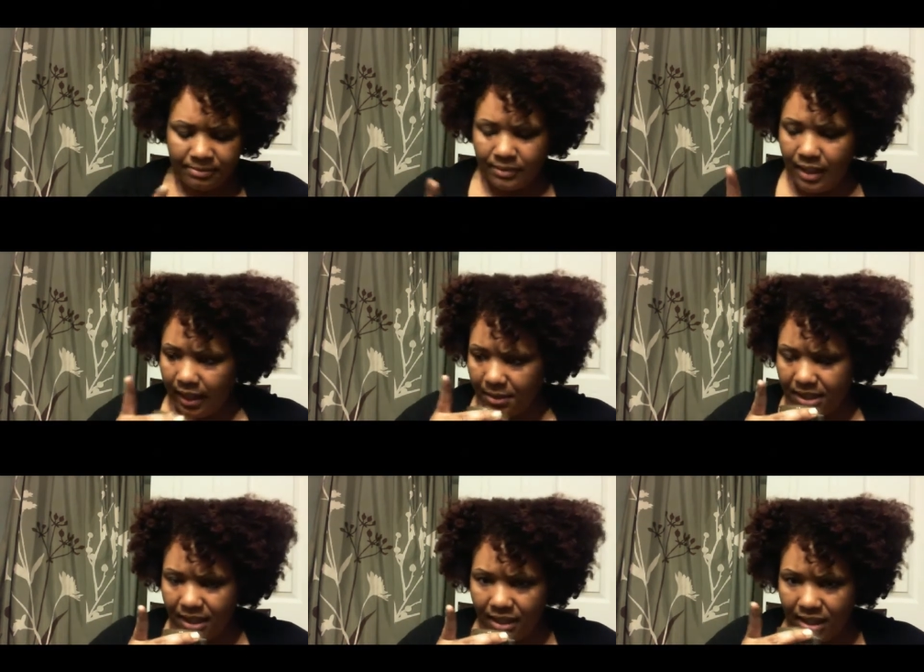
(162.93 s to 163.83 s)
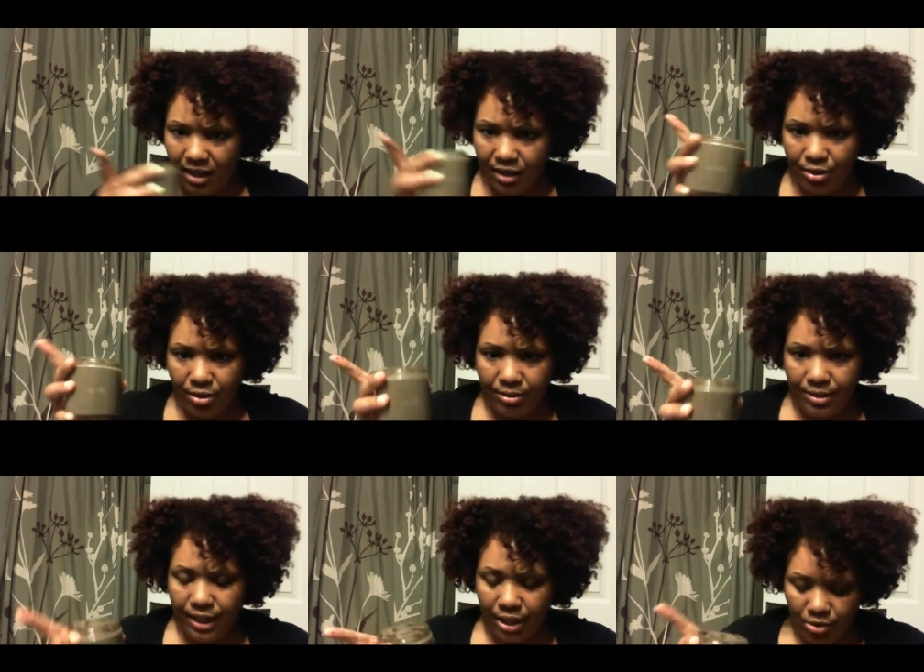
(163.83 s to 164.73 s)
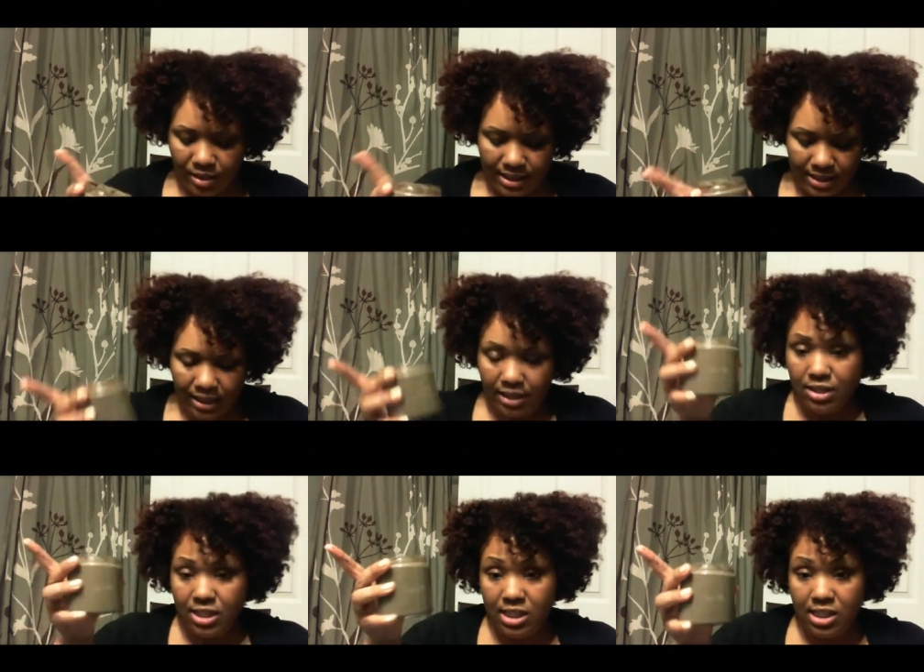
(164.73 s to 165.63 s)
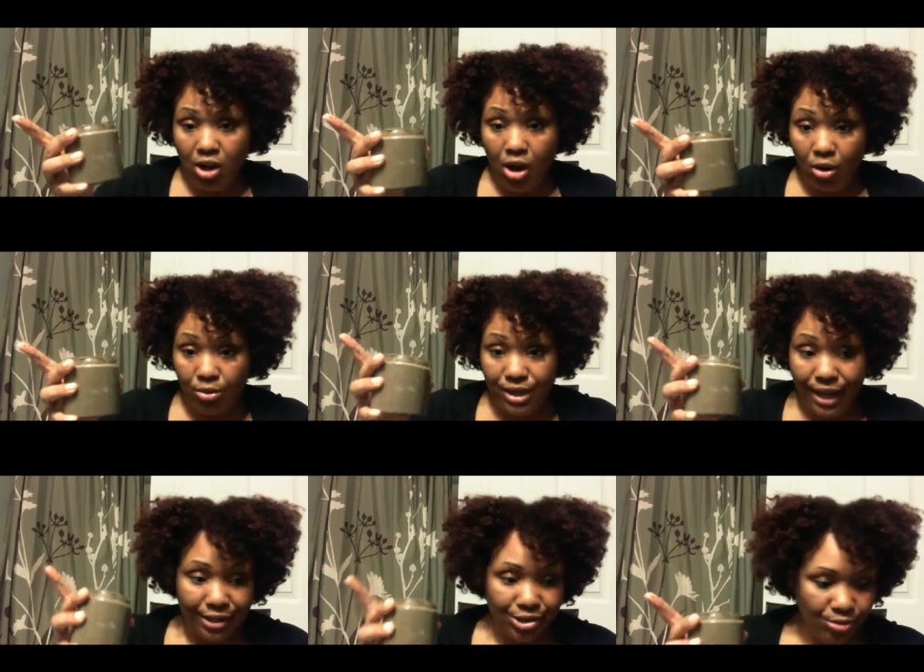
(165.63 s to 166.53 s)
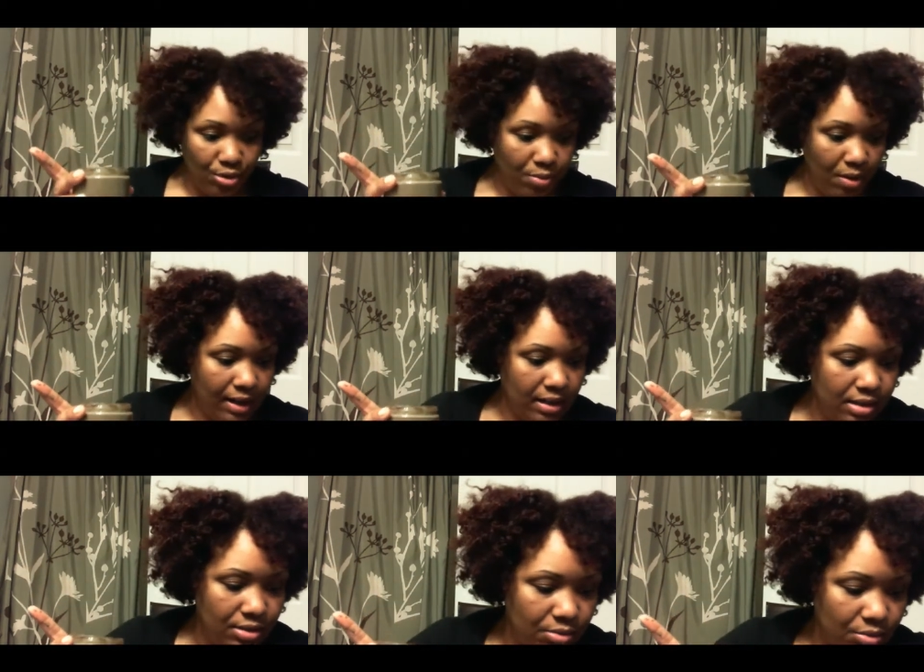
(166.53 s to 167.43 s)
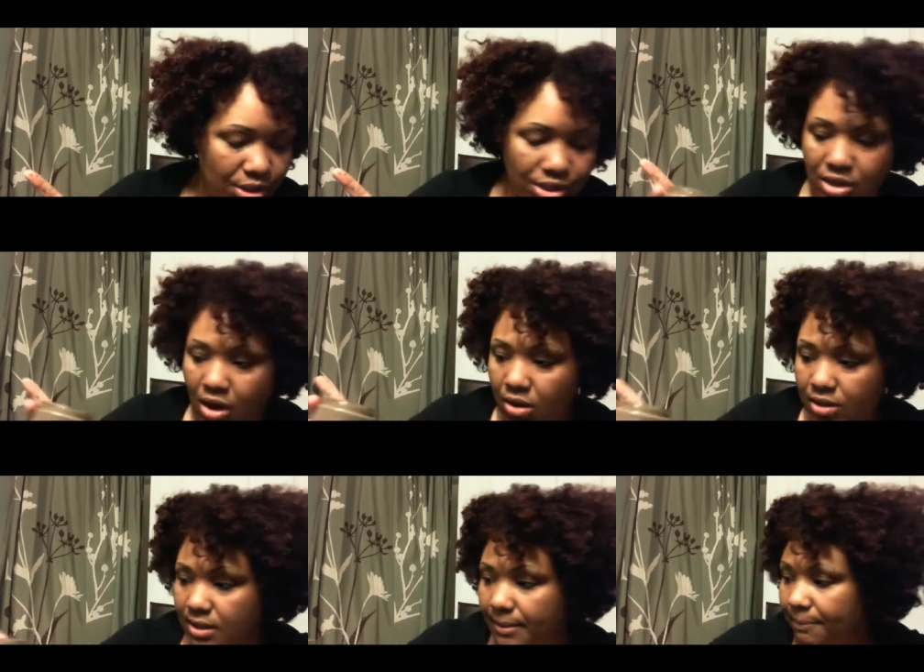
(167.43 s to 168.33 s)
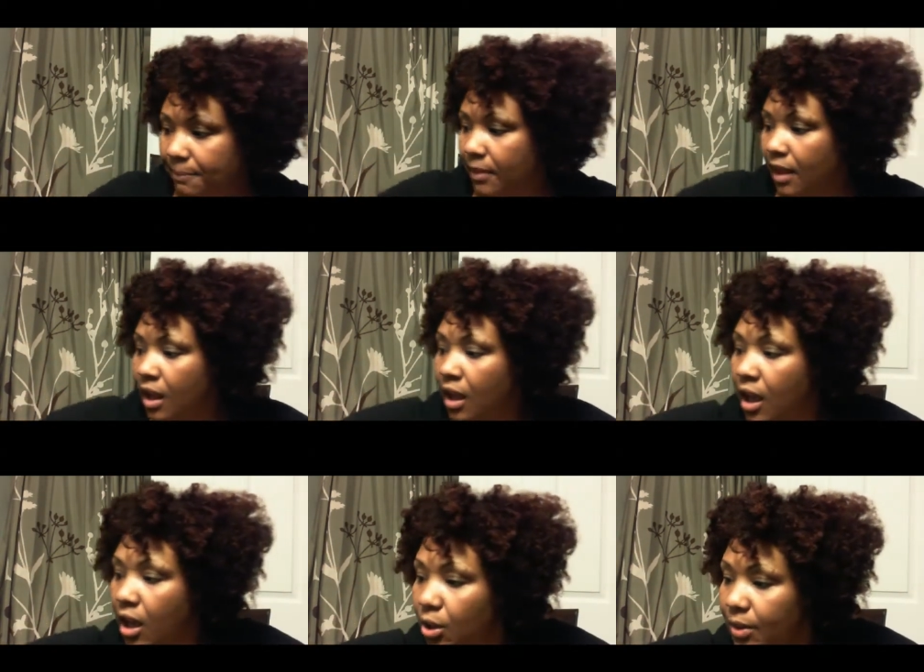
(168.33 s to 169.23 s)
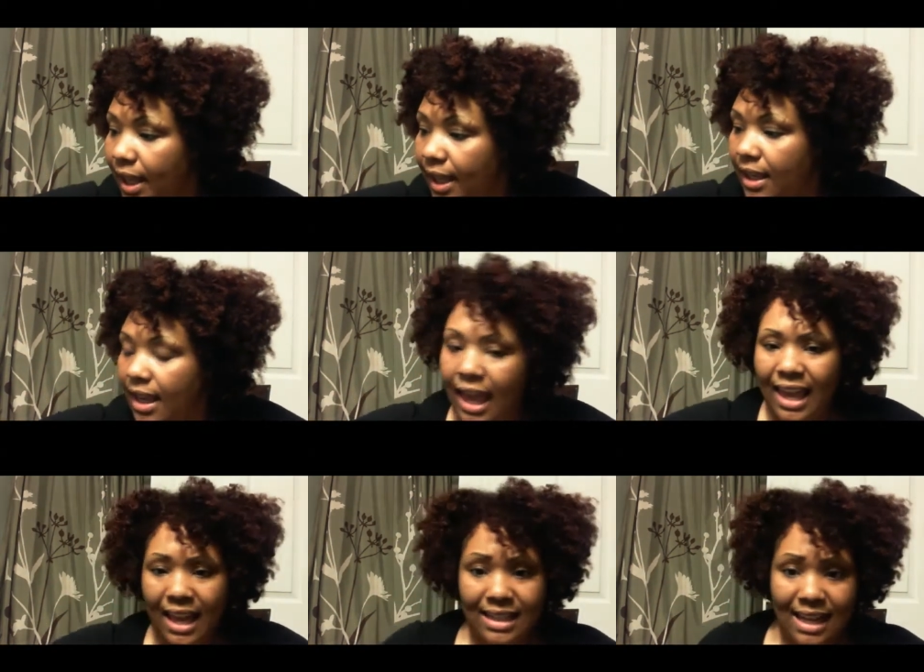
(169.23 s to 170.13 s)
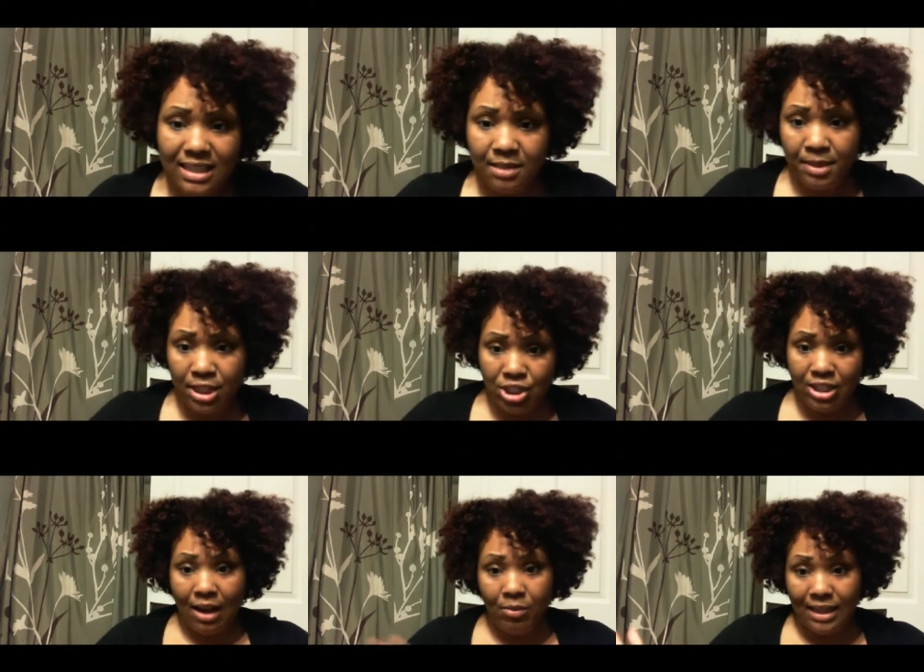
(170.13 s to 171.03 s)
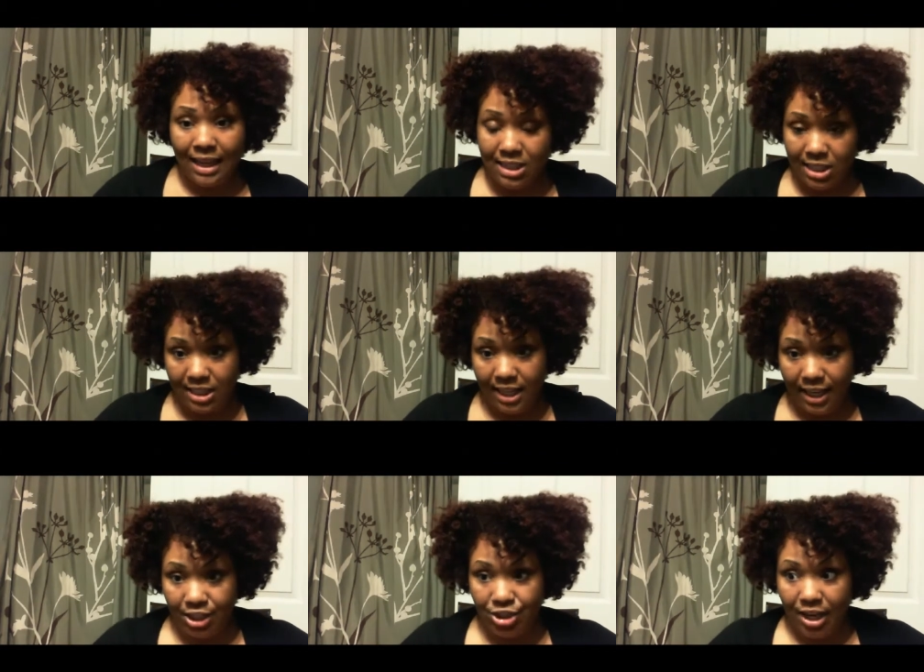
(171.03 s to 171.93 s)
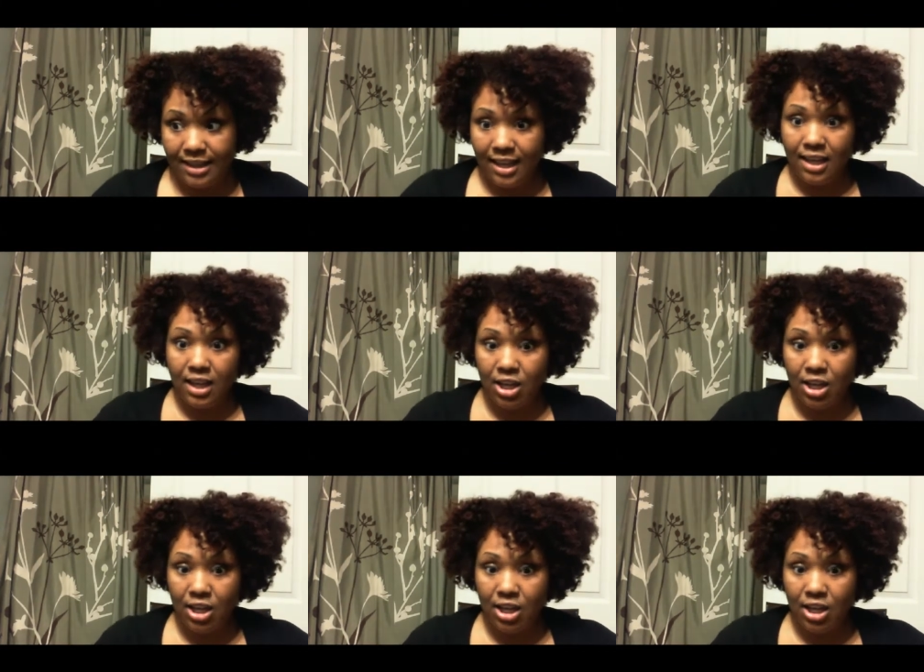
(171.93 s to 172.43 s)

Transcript: Like I'm getting the other ingredients in here. This is an all natural product too, which is awesome. Okay, and not to mention, I would like to say, I think